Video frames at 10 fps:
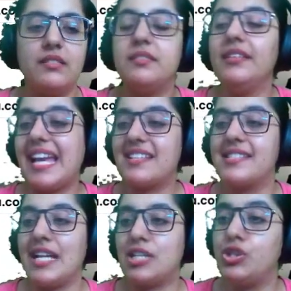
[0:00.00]
next
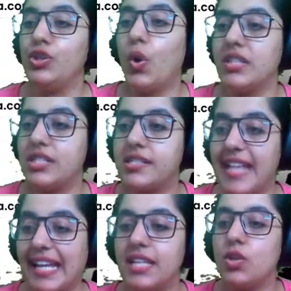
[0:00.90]
session on
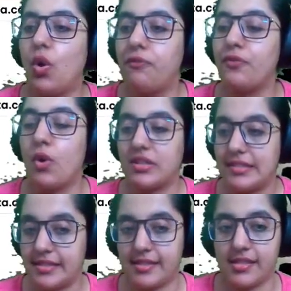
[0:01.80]
2nd of
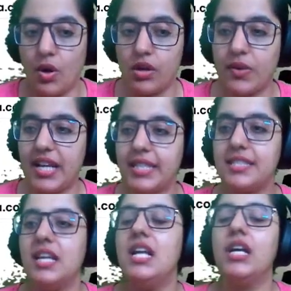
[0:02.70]
August, all right,
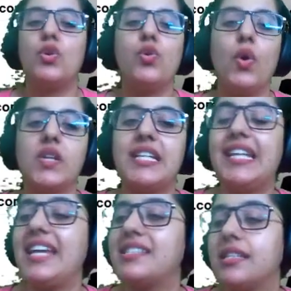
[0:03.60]

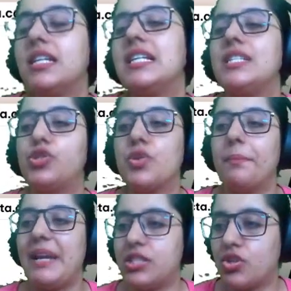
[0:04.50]
coordinate
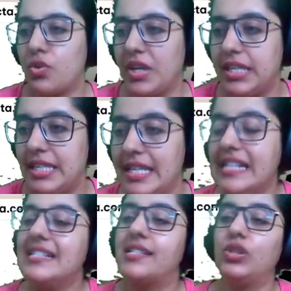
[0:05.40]
geometry.
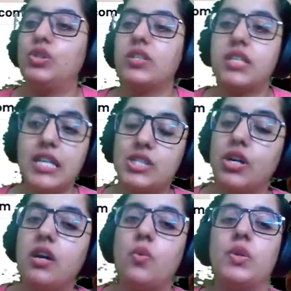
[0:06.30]
So your teacher
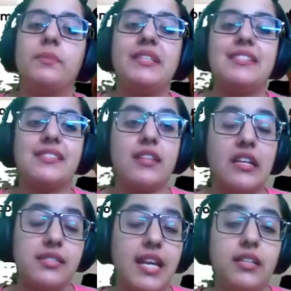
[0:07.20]
will be
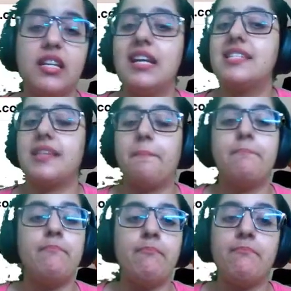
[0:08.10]
discussing some
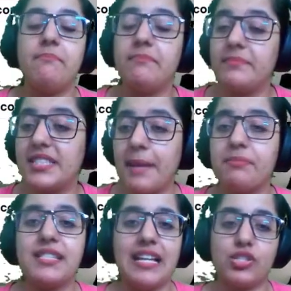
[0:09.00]

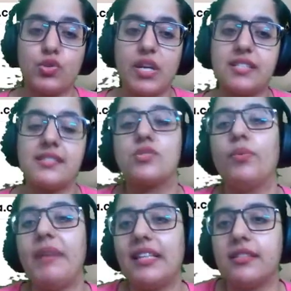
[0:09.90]
tips and tricks to
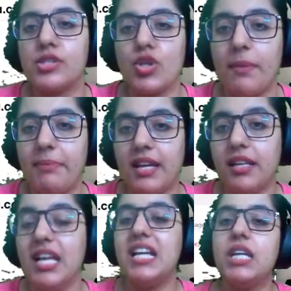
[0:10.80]
make this topic
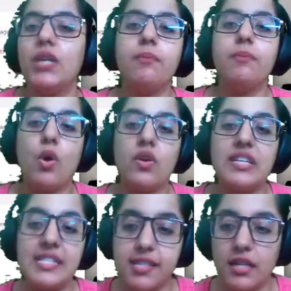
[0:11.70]
even more
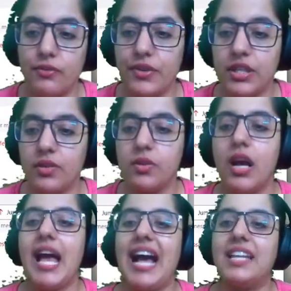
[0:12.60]
easier for you,
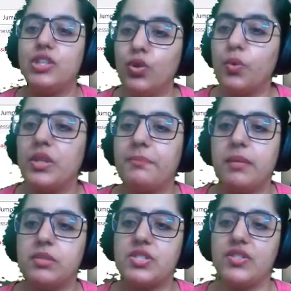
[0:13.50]
and you will be
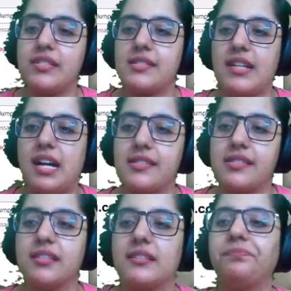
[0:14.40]
able to discuss
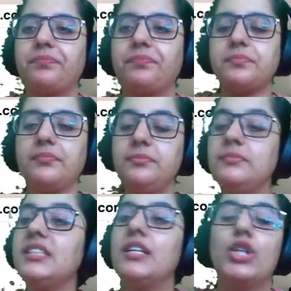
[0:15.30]

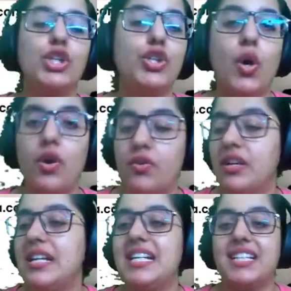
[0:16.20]
your
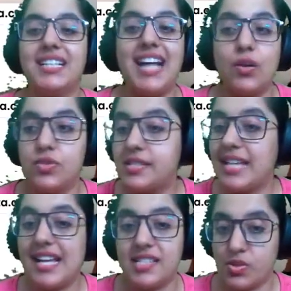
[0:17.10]
doubts
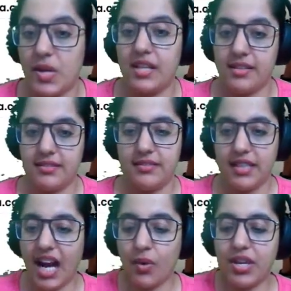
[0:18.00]
as well.
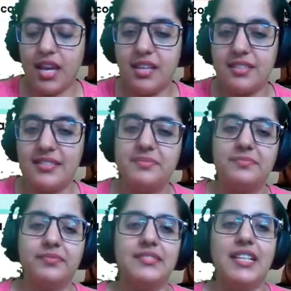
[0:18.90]
Okay,
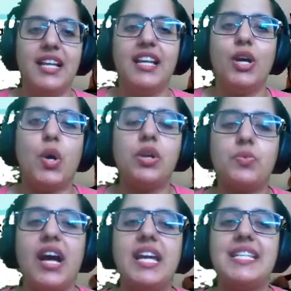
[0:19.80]
all
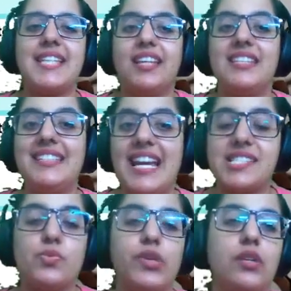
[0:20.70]
right, and
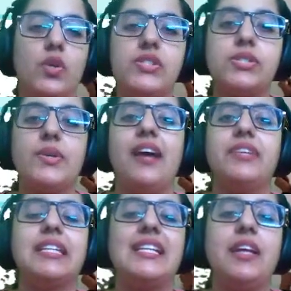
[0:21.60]
yes, we are also
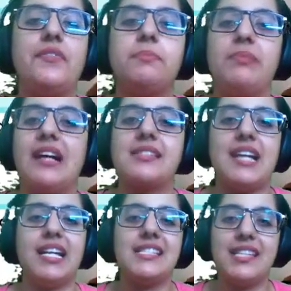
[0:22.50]
having 11 plus
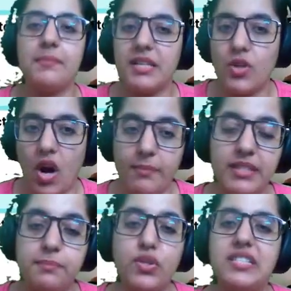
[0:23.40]
ISEB
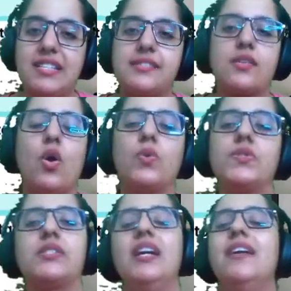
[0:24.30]
common pre-test
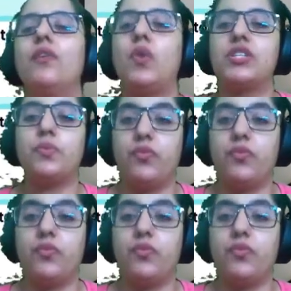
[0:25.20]
course for